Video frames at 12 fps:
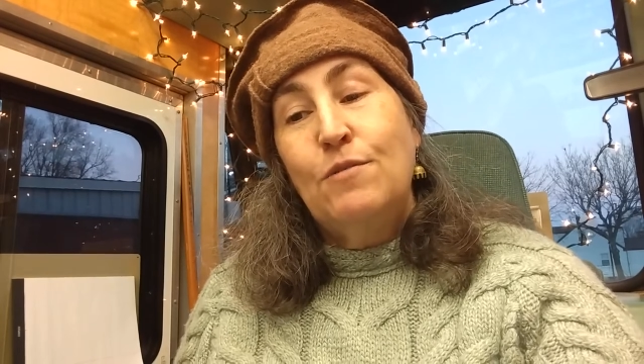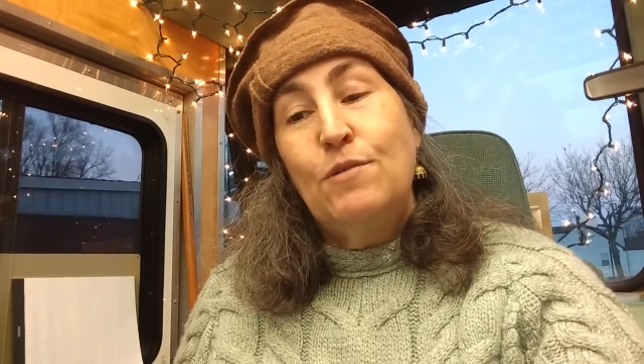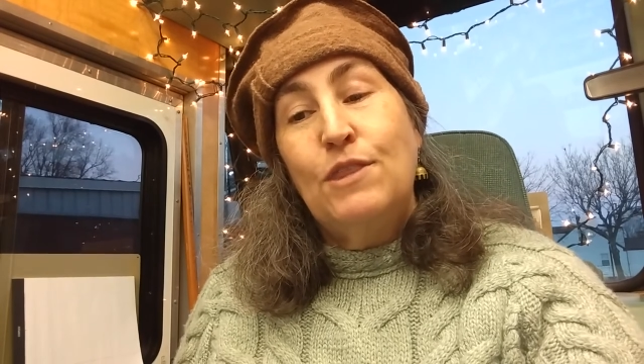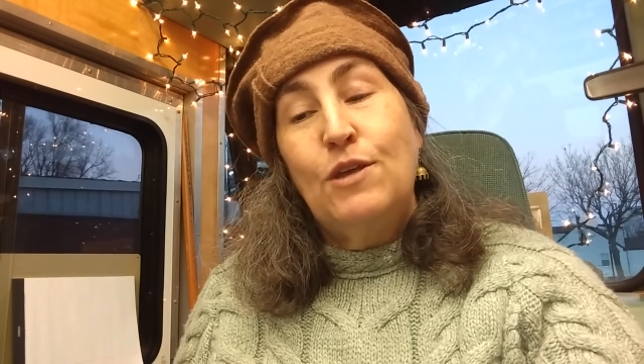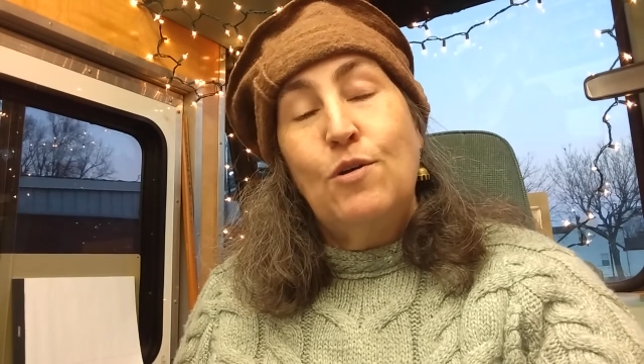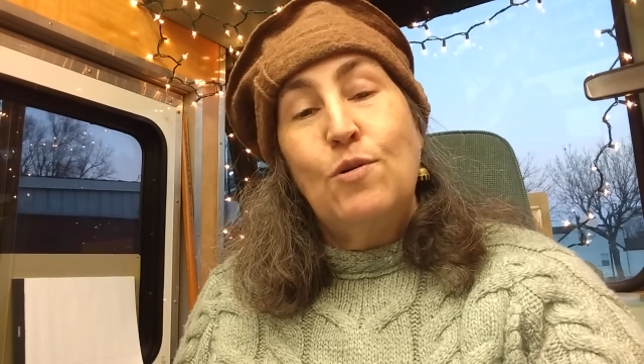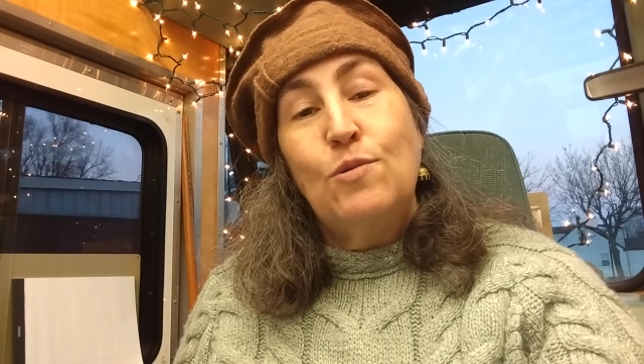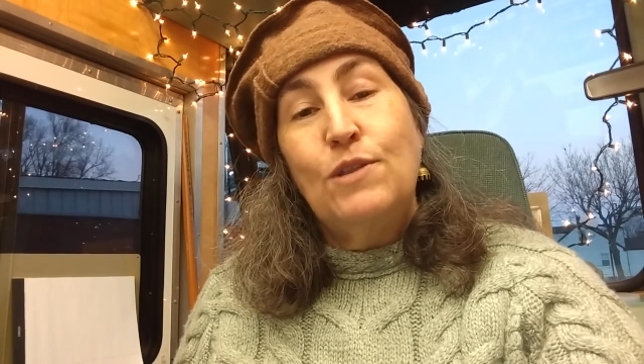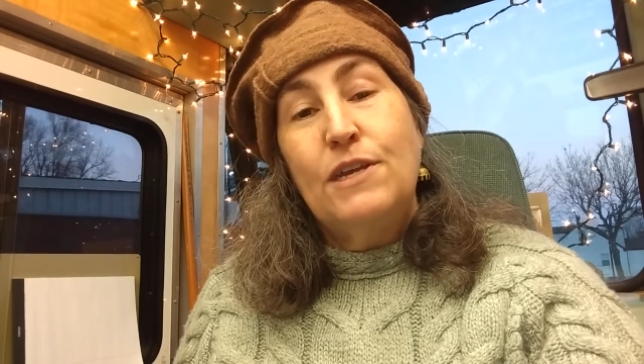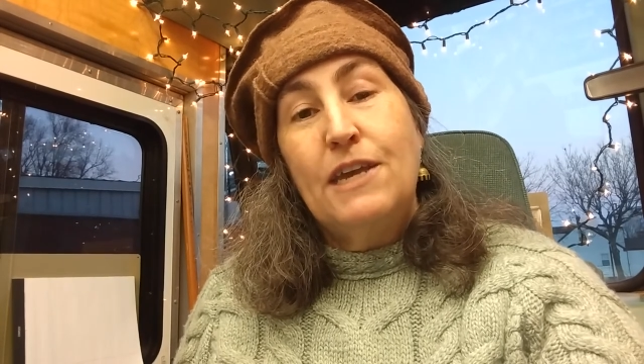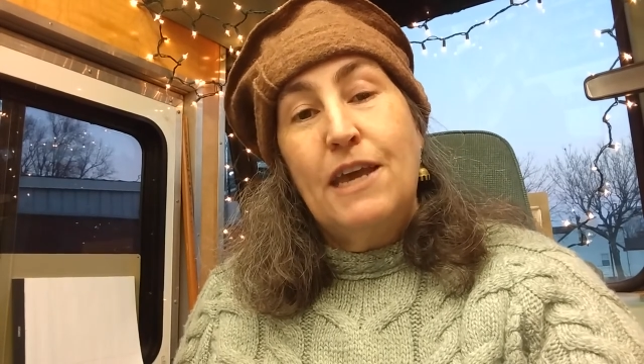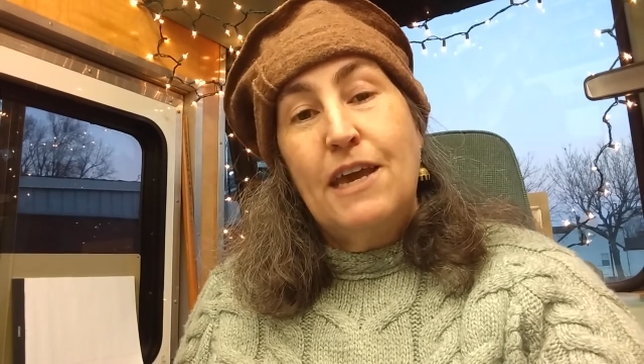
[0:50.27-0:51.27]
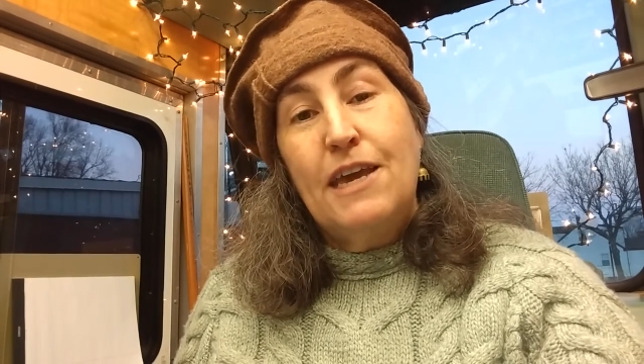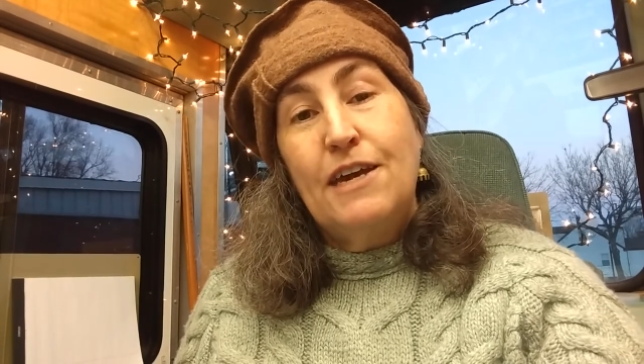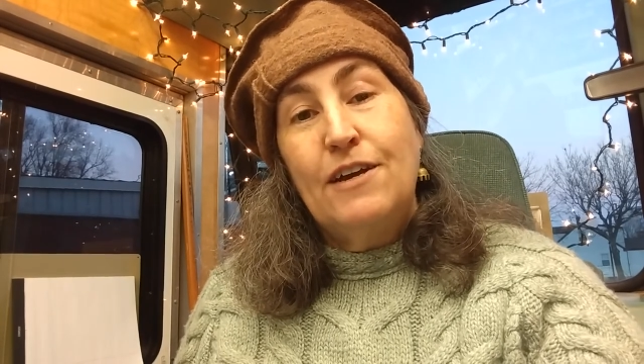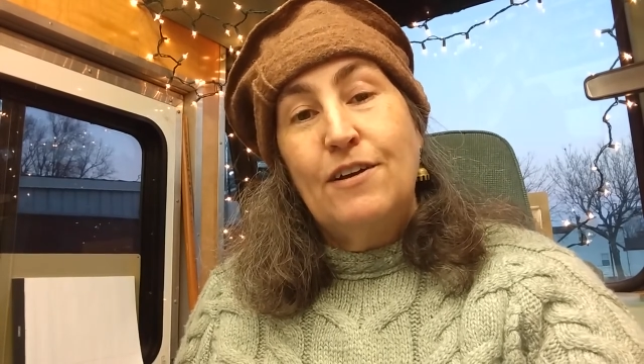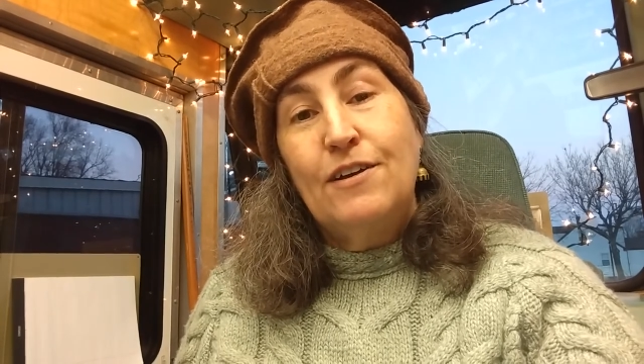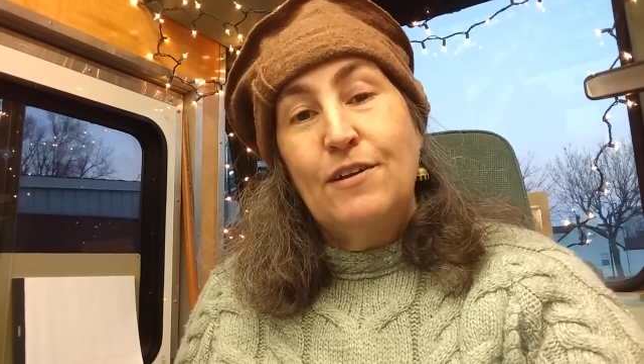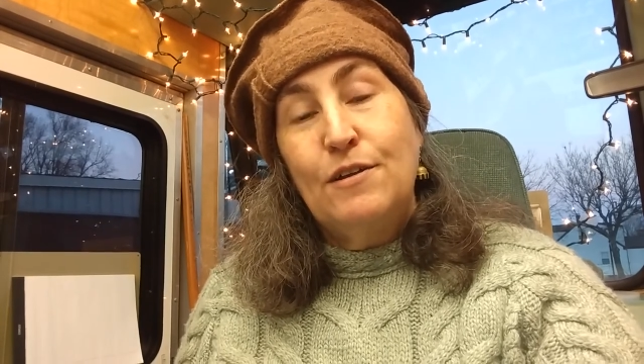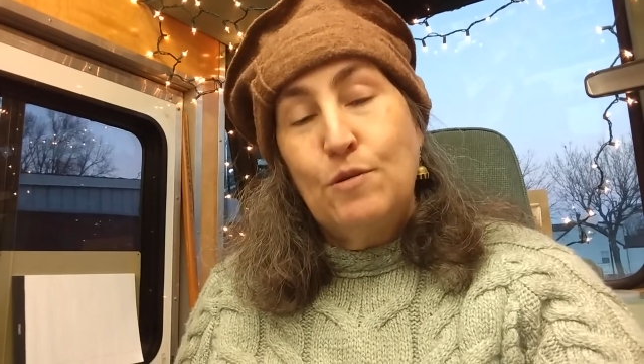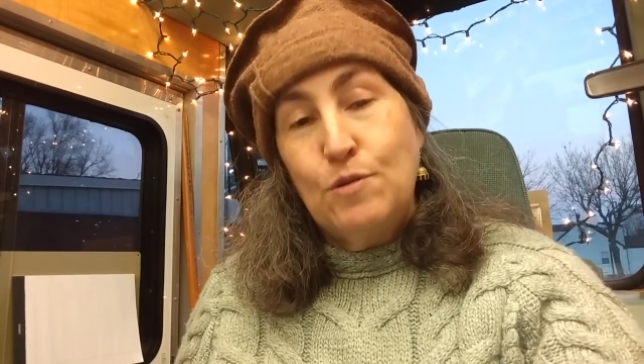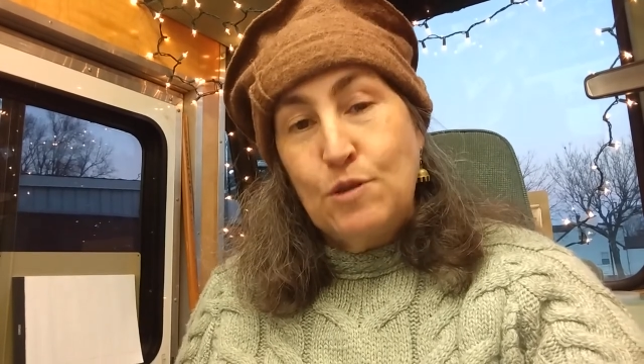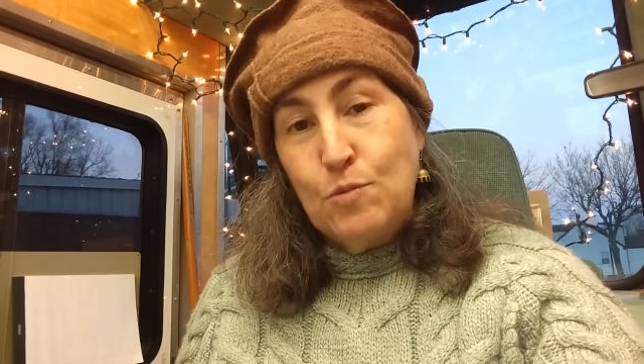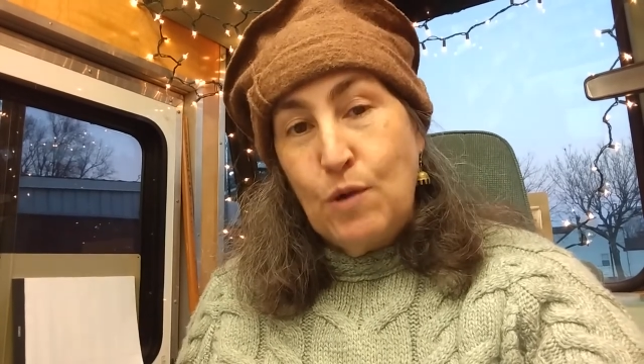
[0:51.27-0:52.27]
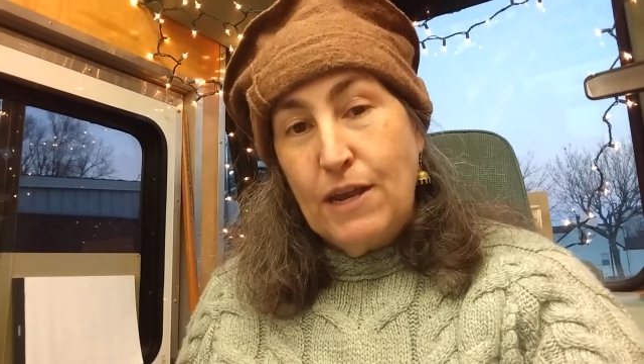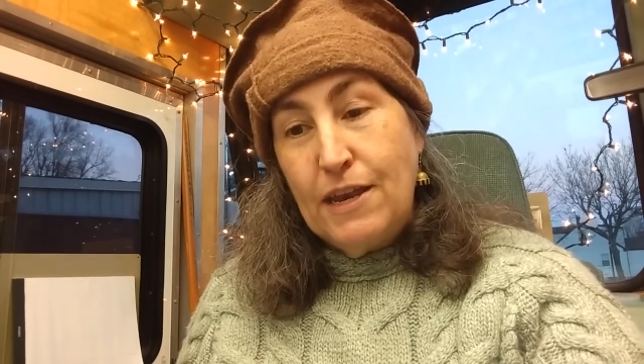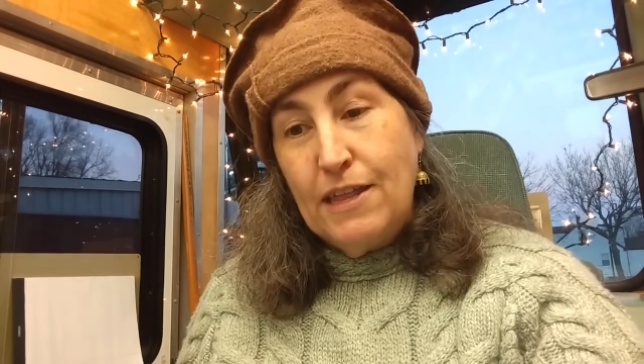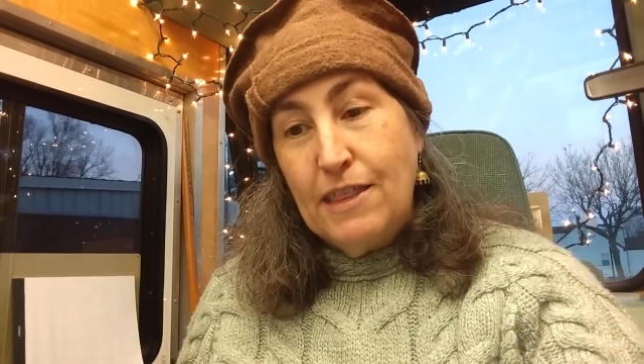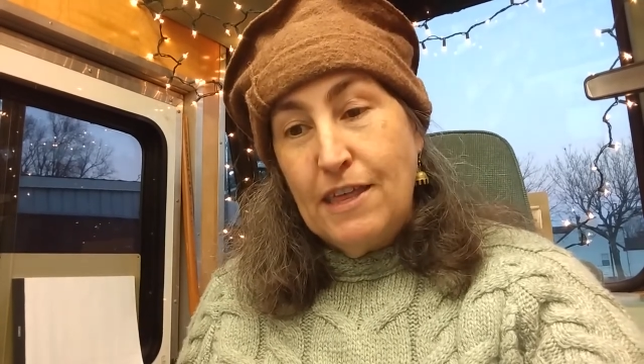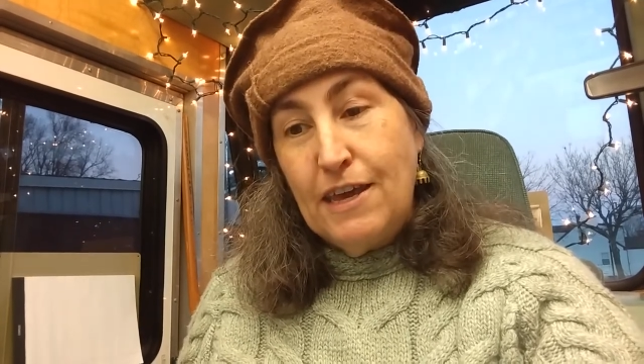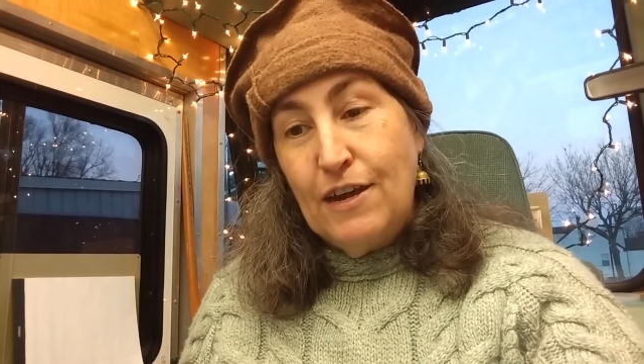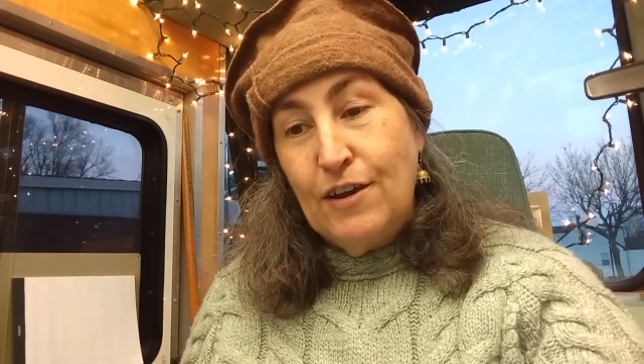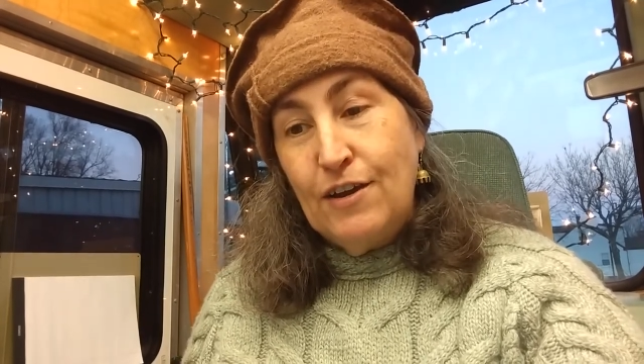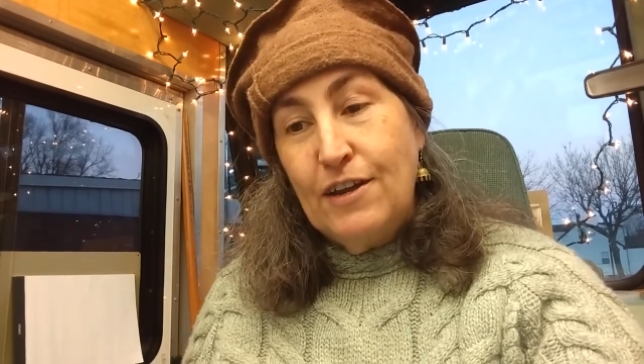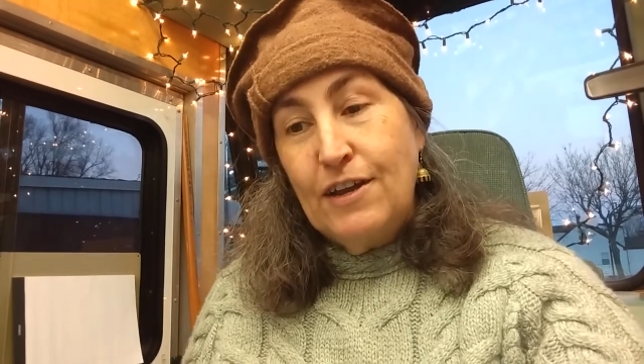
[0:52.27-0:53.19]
with the golden hair who is waiting there